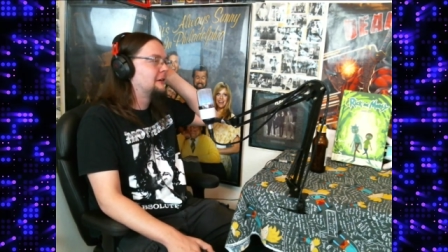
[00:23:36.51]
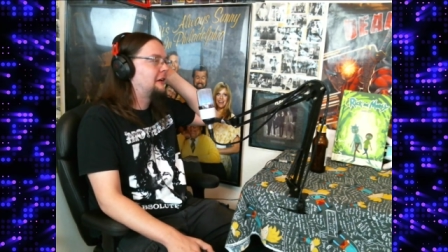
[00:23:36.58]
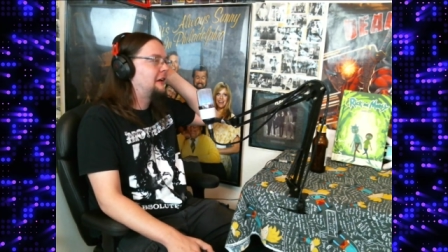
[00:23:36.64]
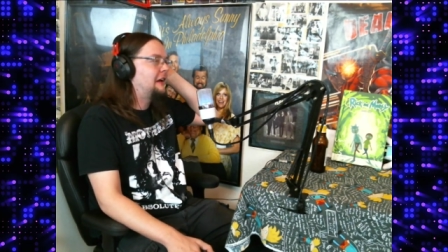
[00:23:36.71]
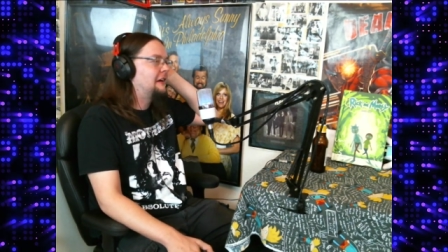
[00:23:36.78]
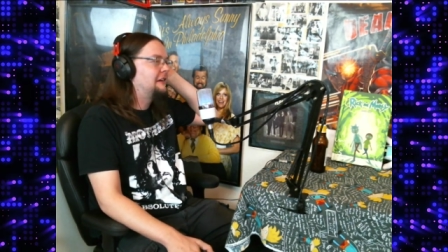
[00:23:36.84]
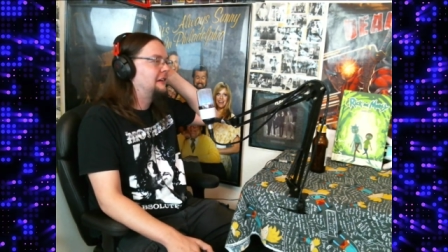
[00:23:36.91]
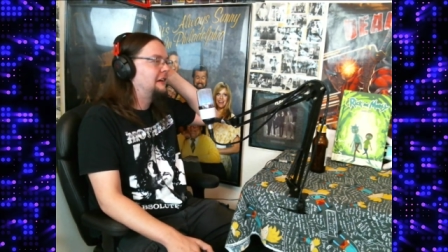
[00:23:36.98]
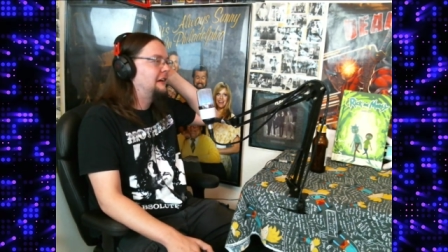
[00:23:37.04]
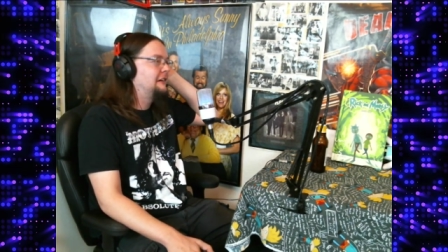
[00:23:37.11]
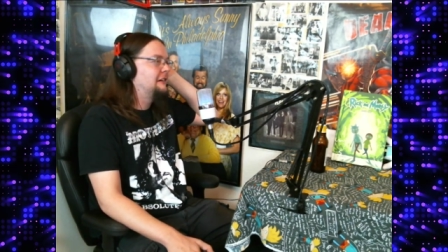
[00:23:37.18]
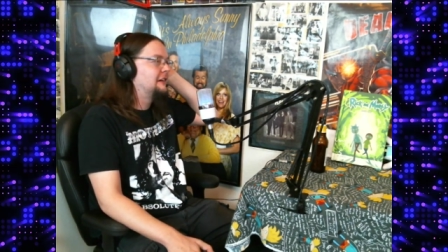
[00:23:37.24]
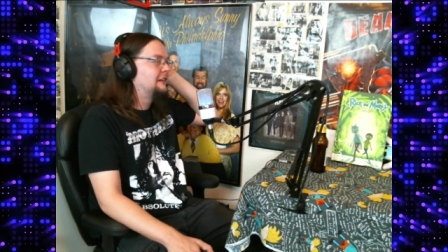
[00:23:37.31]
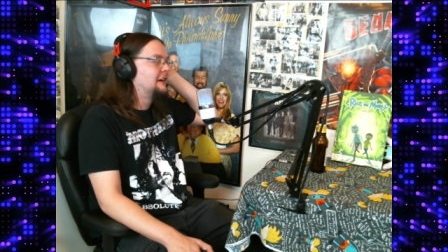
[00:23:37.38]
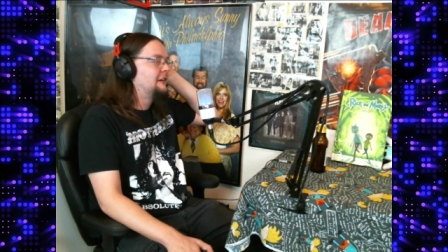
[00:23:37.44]
candy.
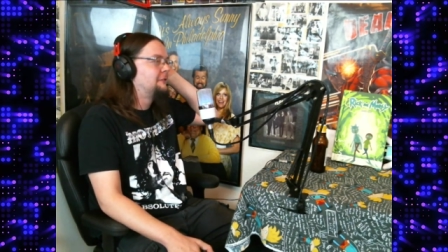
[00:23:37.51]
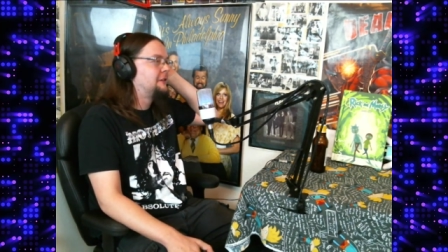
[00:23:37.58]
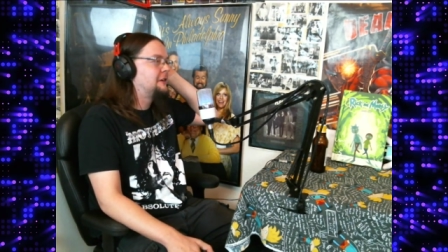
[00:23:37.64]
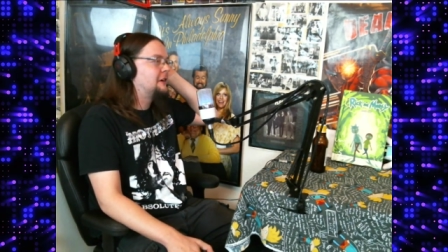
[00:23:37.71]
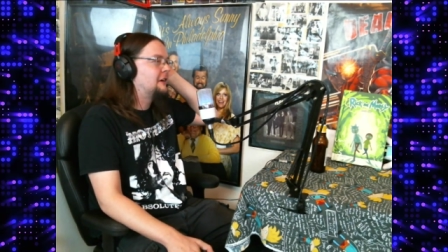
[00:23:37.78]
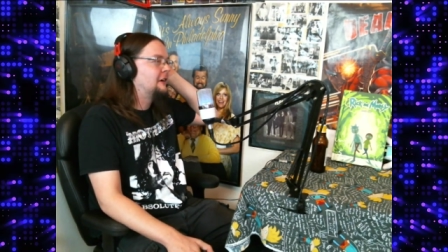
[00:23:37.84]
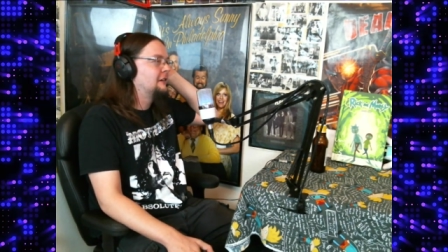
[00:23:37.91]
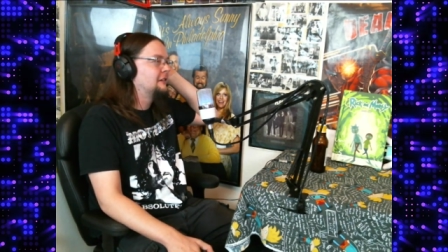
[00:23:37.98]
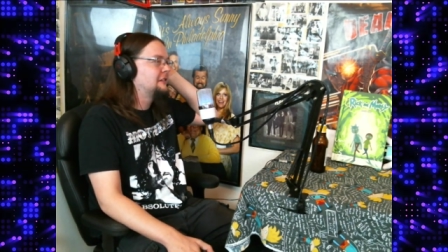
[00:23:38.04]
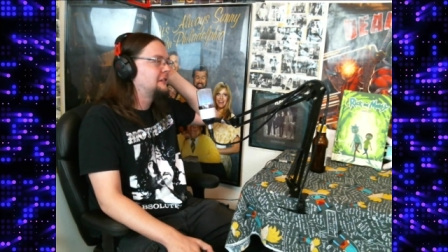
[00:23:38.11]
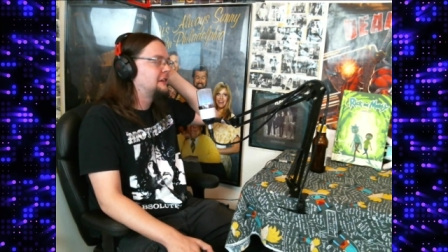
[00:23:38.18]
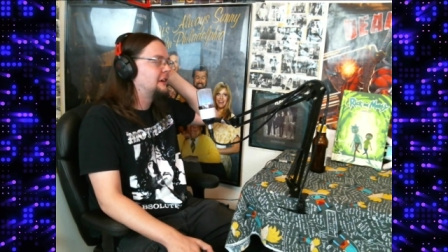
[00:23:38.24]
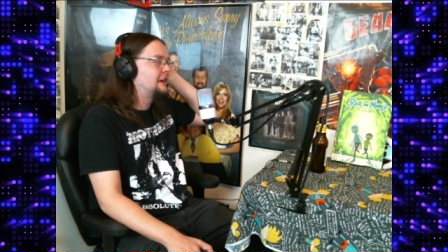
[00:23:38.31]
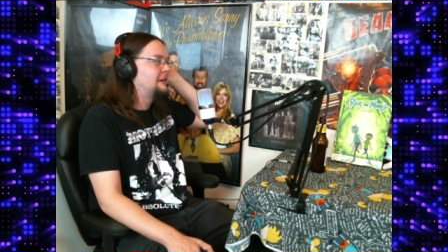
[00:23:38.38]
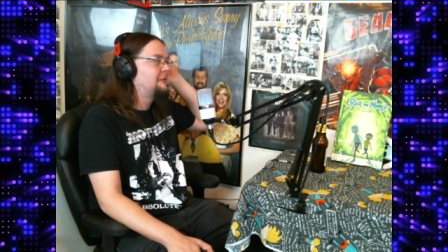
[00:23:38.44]
I love tart
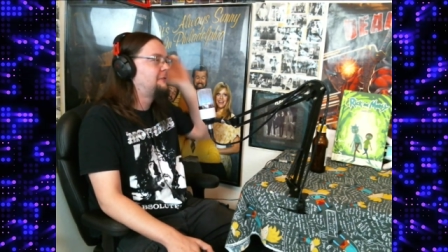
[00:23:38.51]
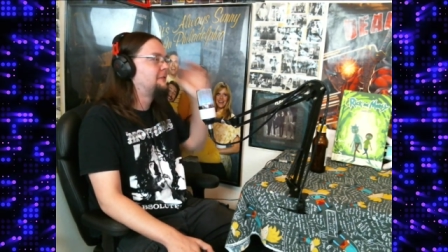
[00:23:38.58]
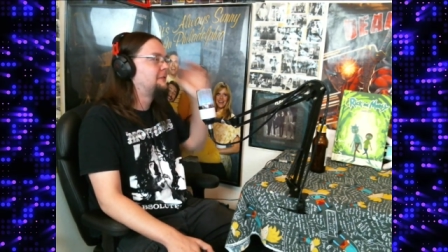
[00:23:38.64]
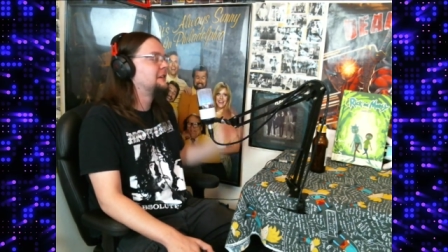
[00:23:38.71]
stuff.